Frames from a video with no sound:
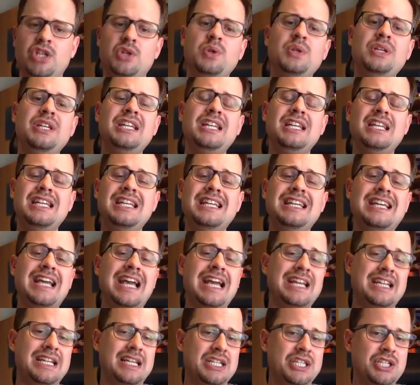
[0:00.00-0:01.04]
You
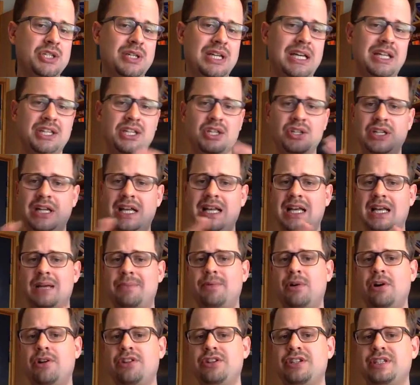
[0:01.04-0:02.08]
negate it, you get your null
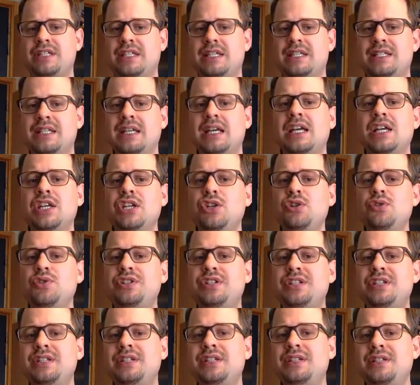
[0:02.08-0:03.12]
hypothesis.
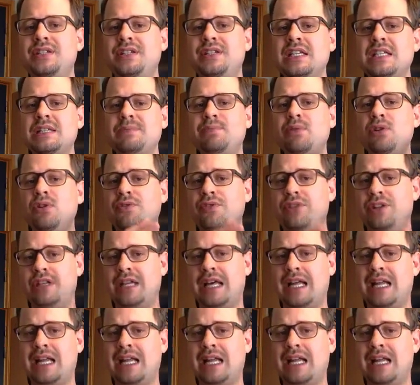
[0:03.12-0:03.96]
You disprove the